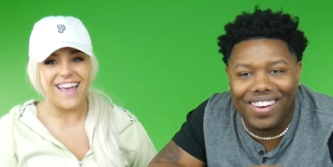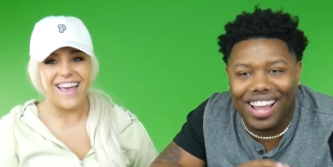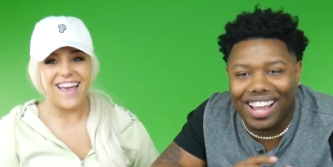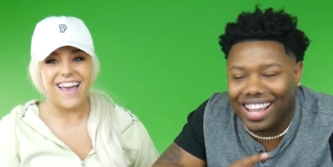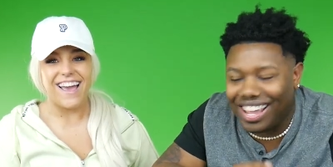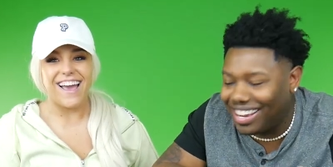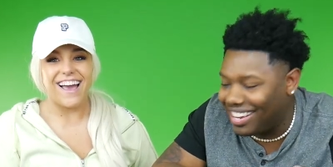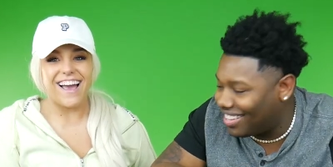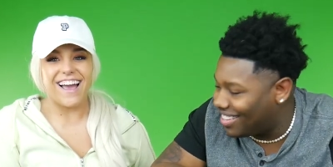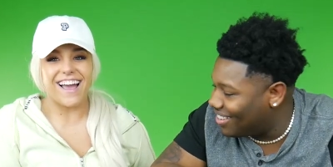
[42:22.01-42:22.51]
Speaker 1: I
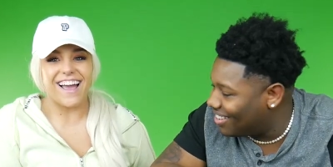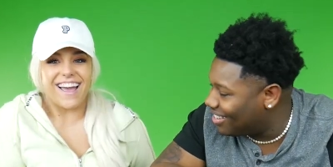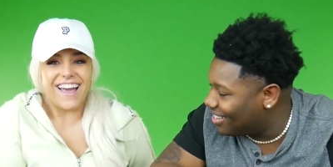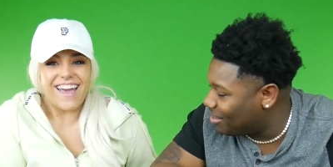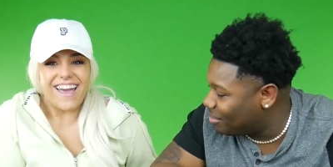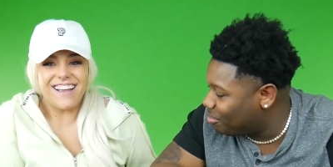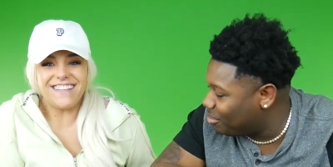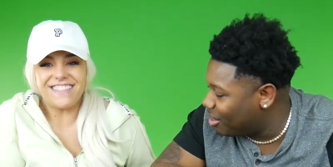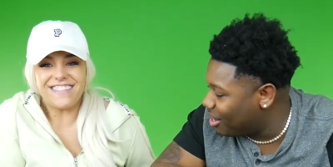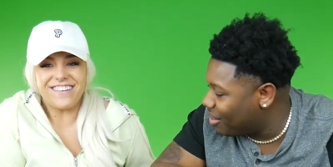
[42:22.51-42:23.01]
got the coat,
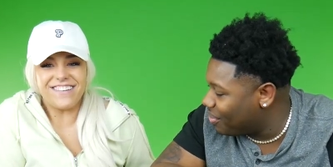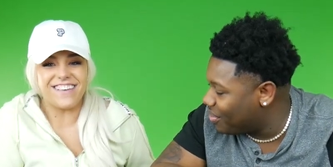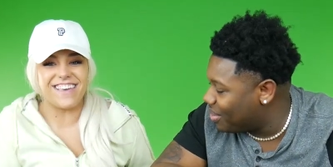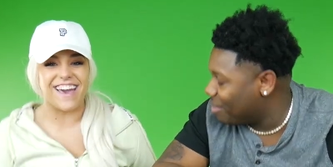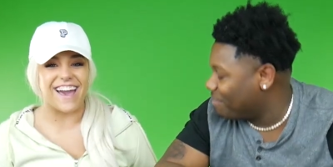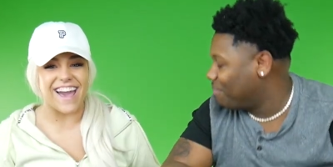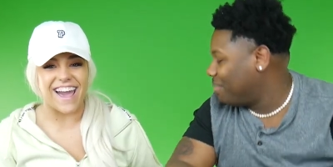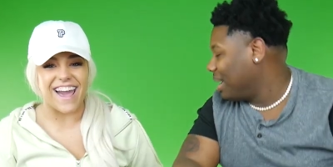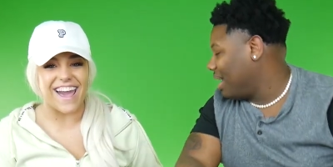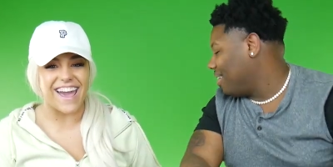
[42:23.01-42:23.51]
it's the, okay.
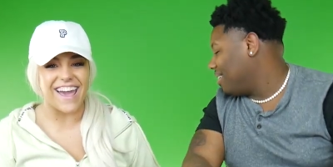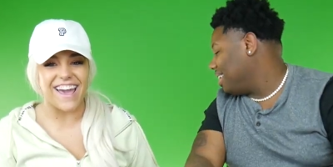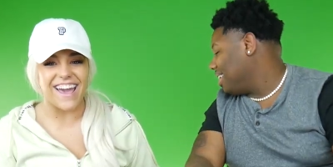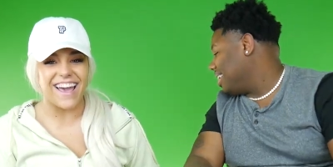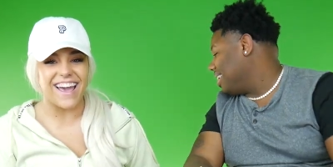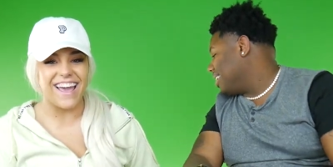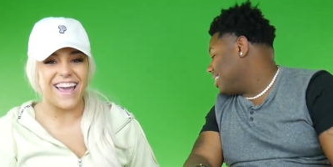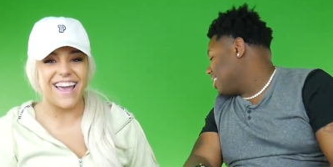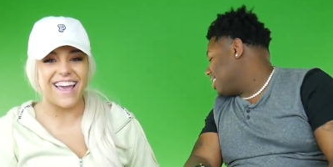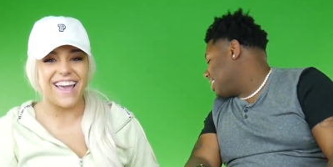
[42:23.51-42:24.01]
the belt,
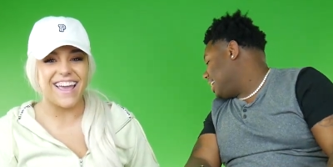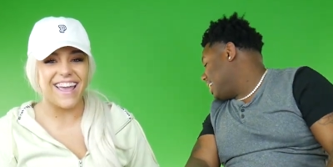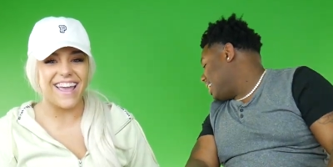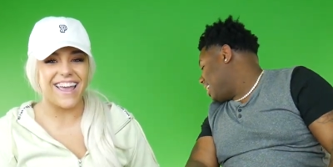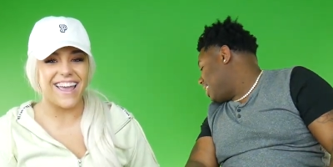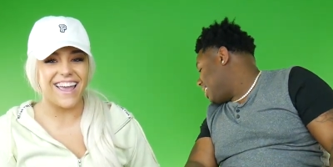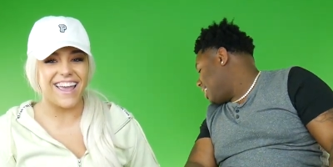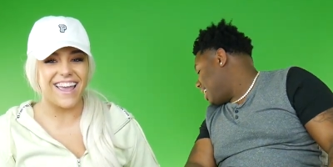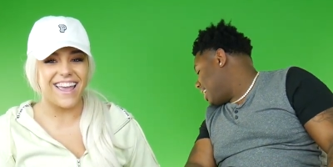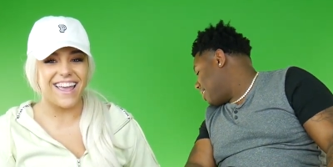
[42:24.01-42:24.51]
and the, and the
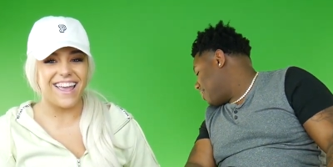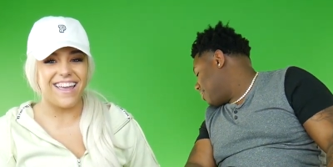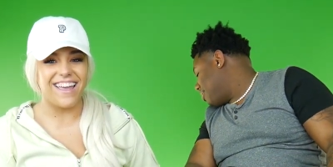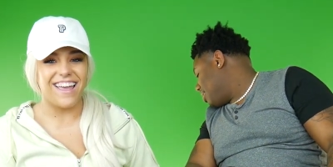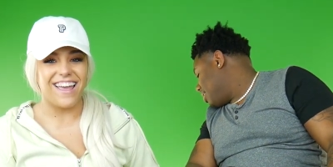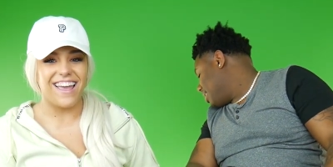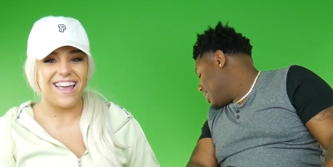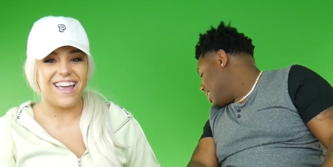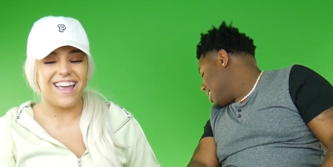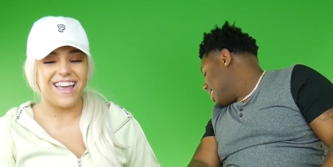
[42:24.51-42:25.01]

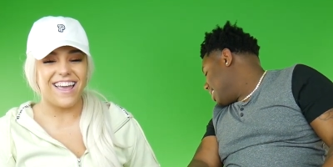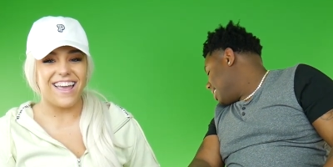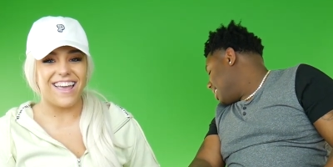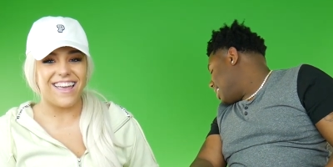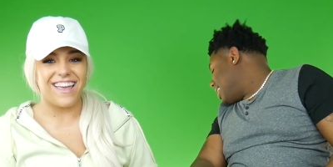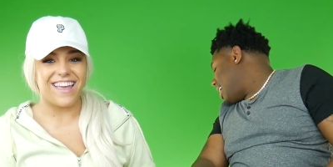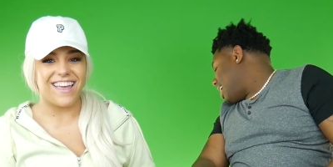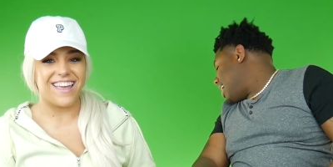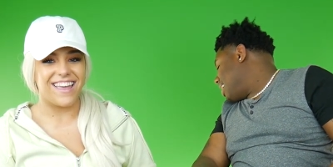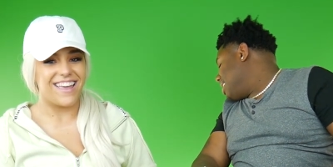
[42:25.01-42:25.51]
camera.
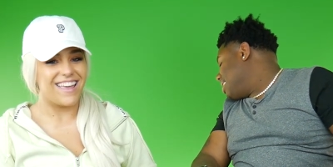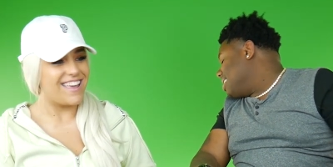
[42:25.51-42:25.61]
Uh,